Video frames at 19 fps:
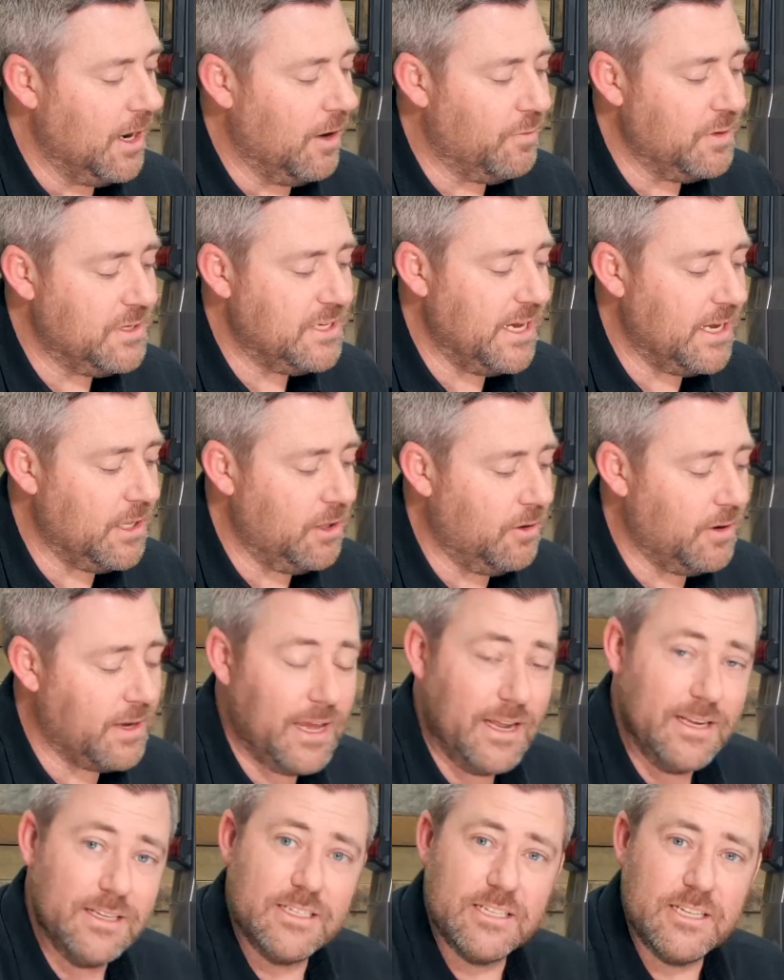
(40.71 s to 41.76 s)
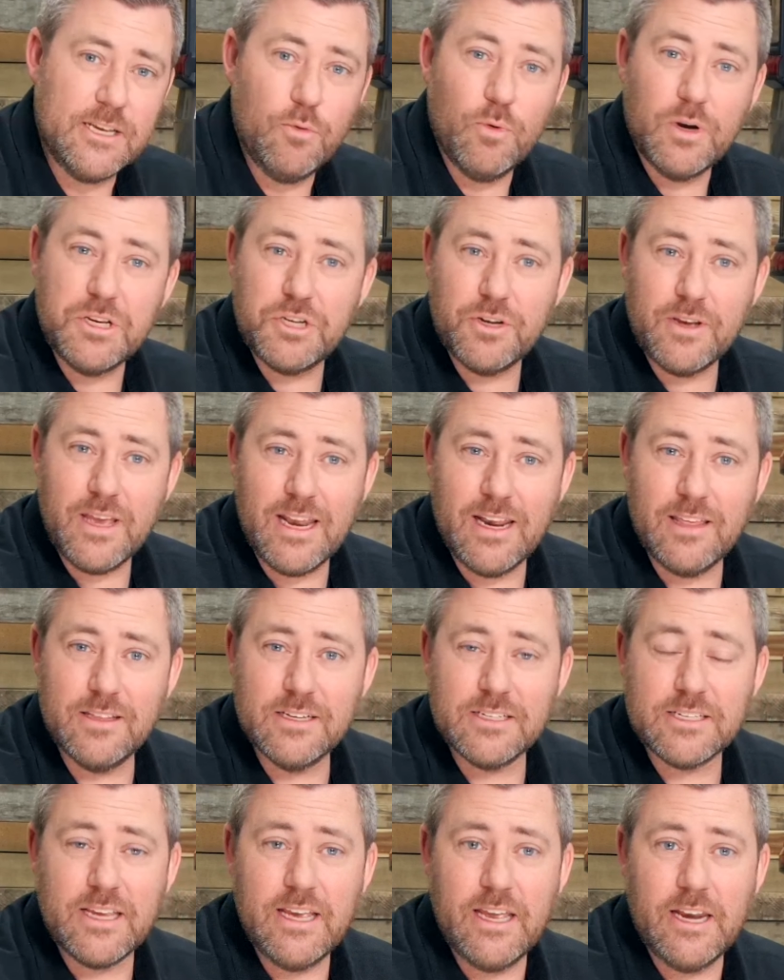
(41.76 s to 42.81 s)
Now, if we take a look and see what you get in
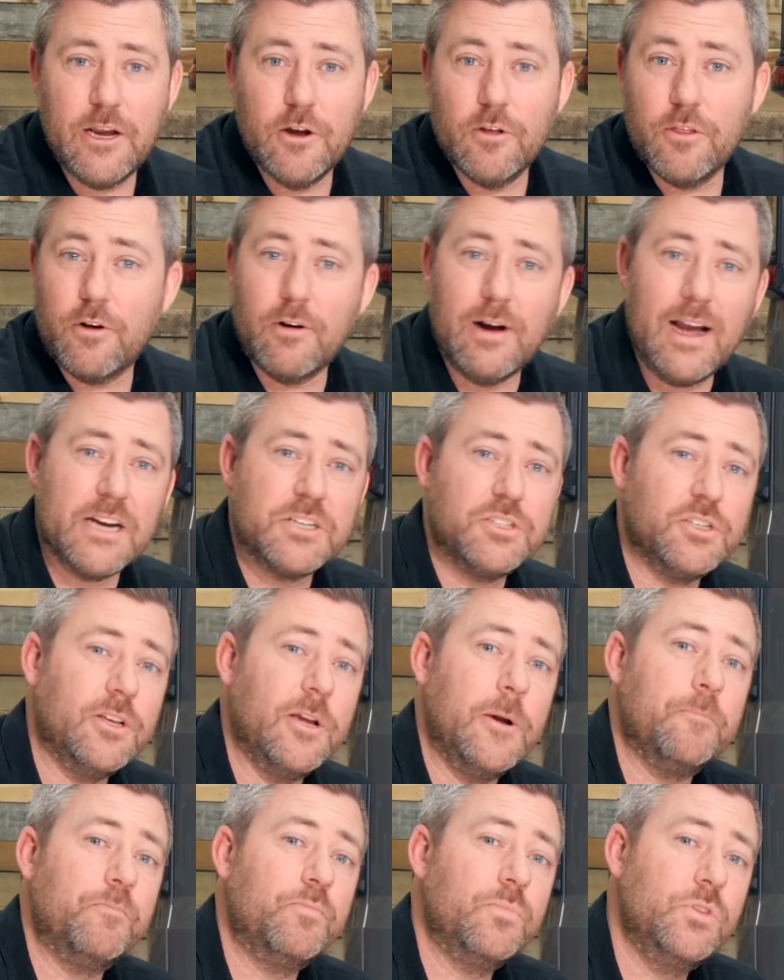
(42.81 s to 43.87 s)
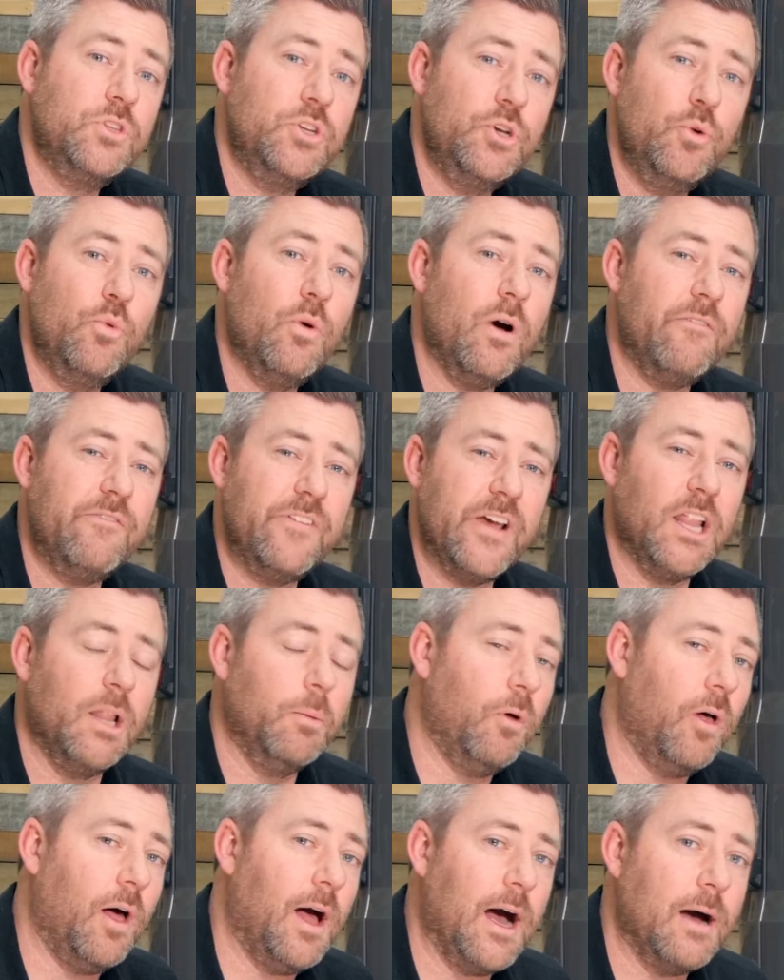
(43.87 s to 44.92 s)
this kit here, there are actually two
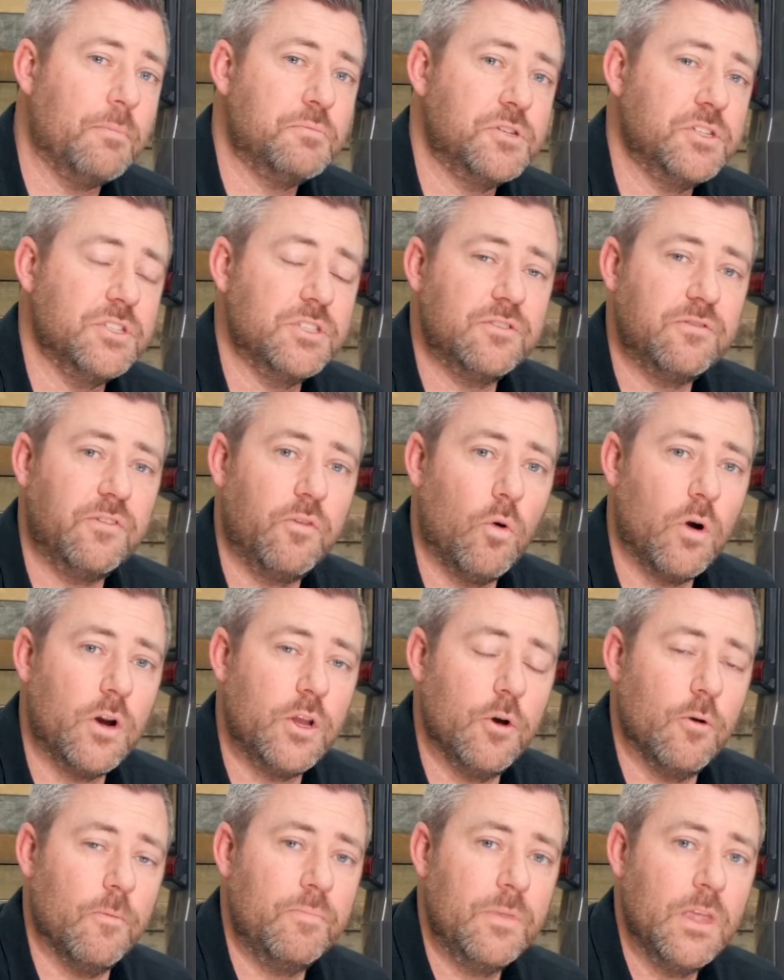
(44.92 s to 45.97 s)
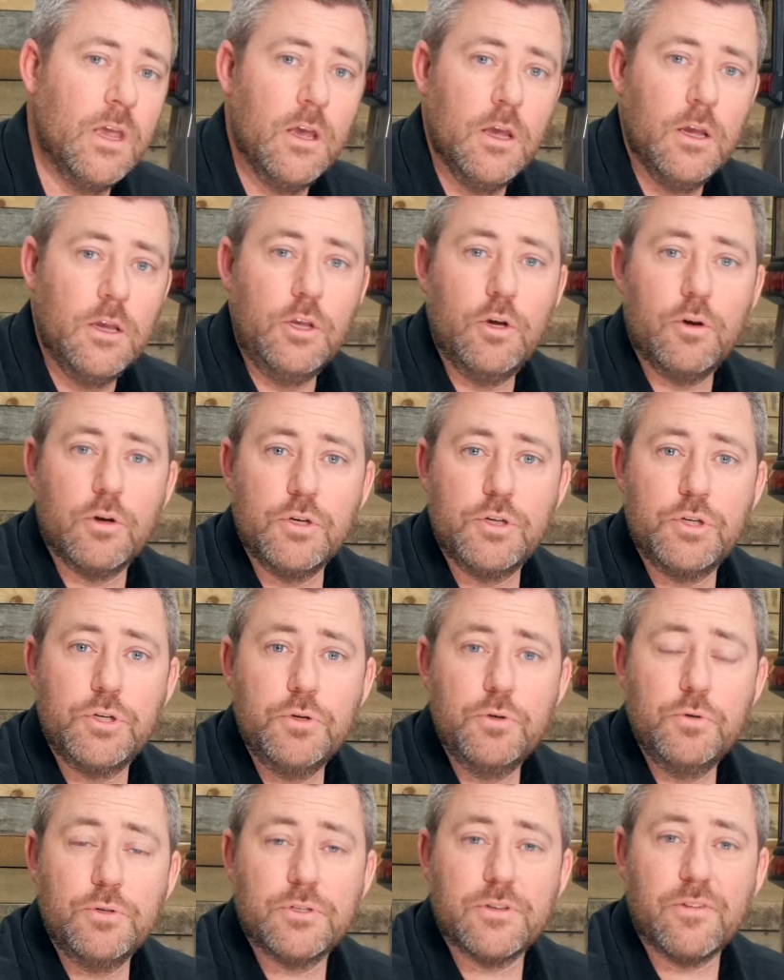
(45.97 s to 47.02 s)
available options for you. You can
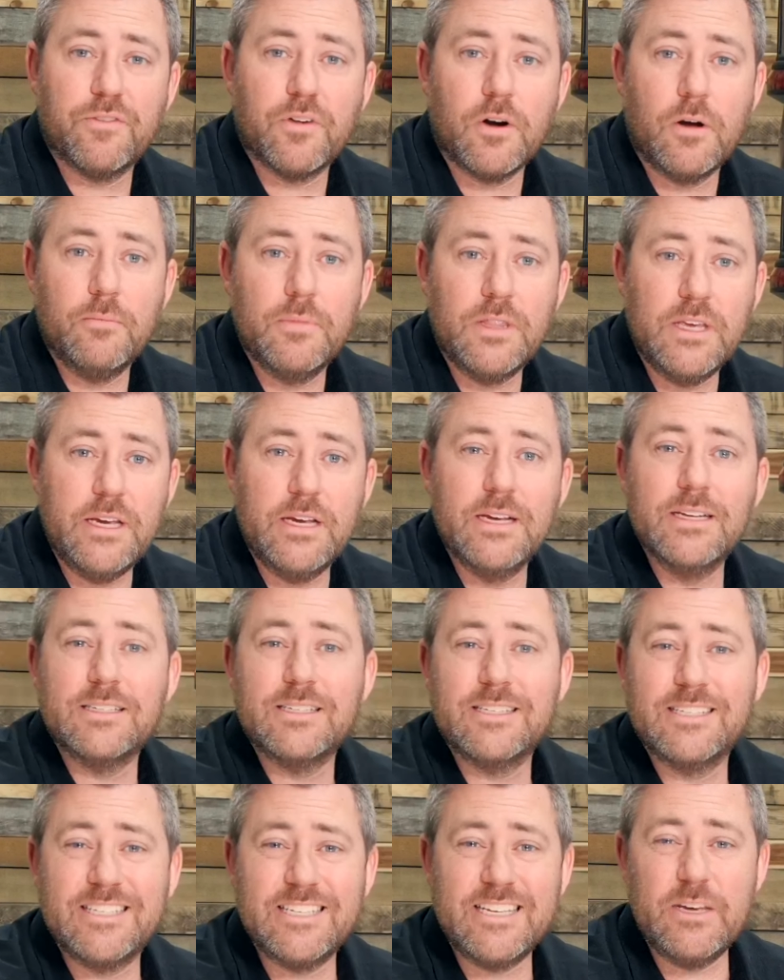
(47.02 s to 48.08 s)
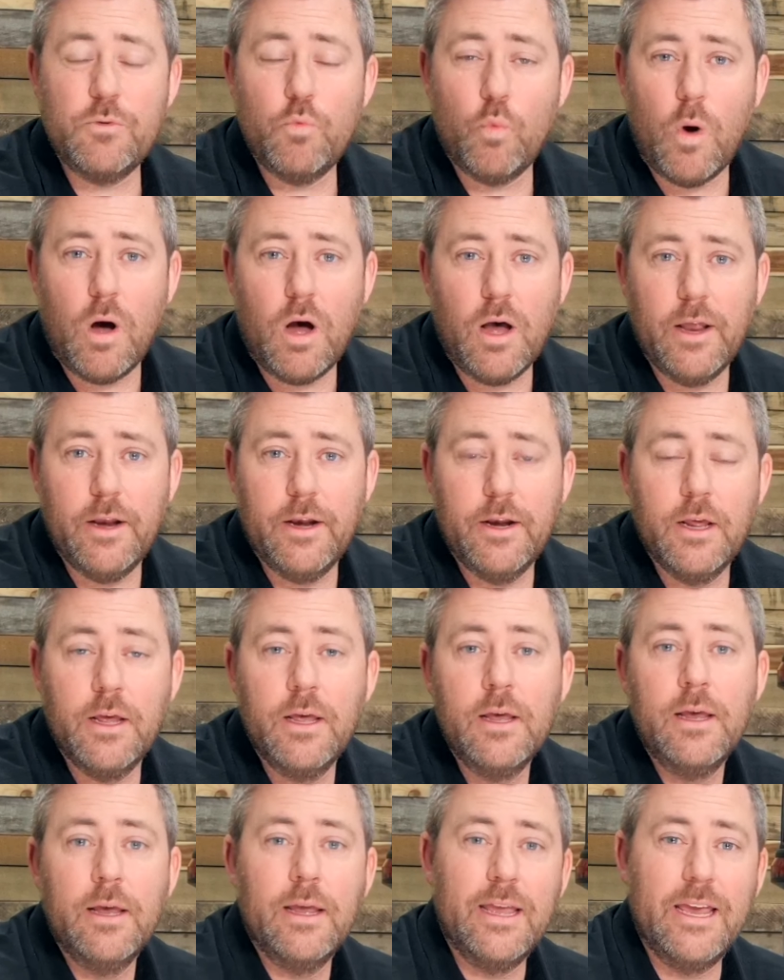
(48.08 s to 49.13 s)
choose from the
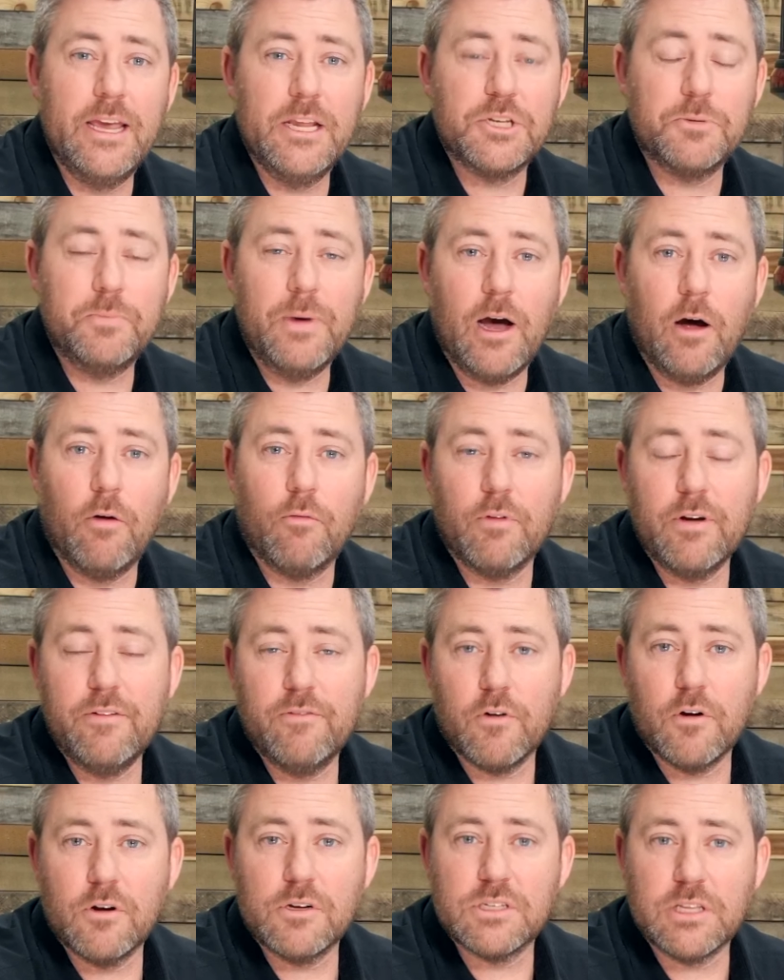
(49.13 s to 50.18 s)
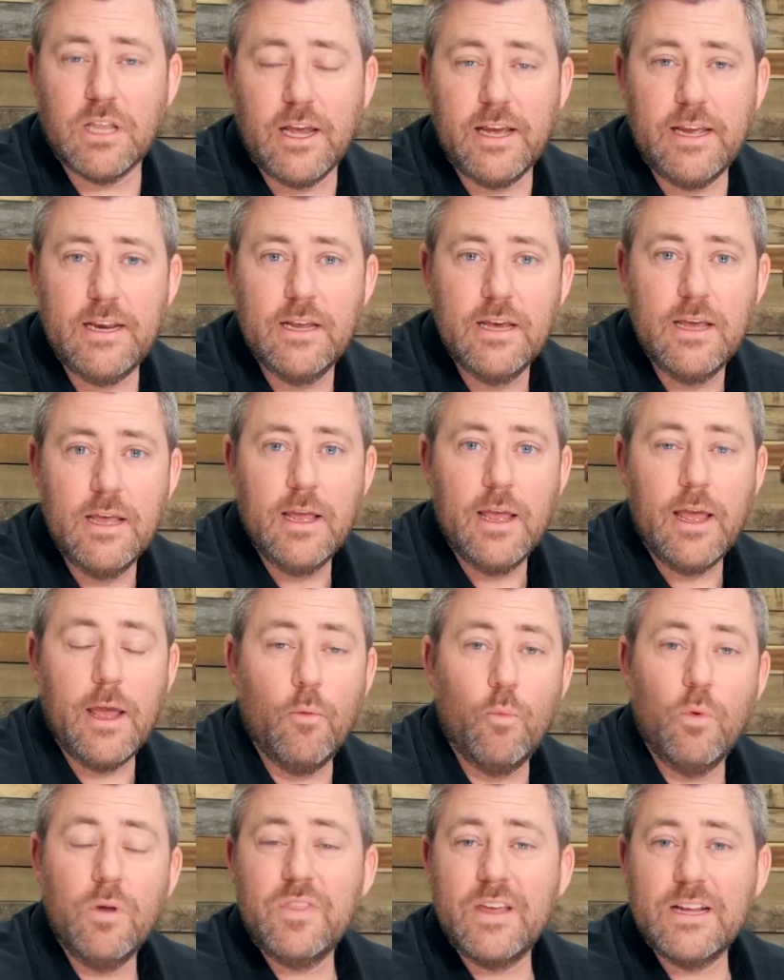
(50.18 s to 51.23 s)
C1 HitchMount reverse light,
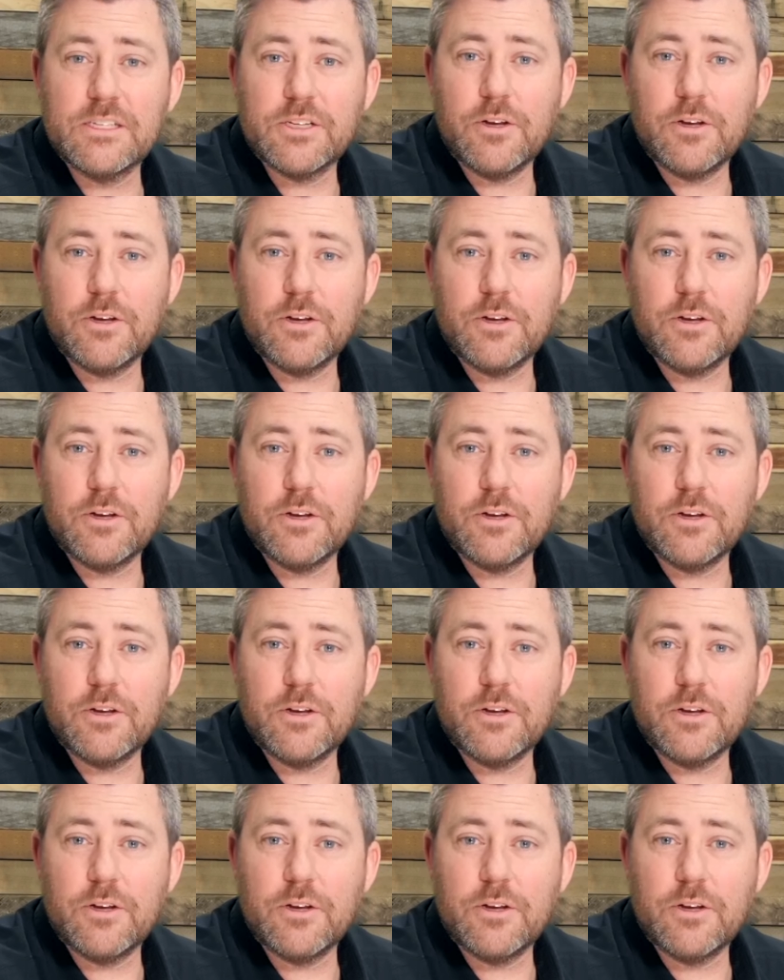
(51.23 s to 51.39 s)
and what that's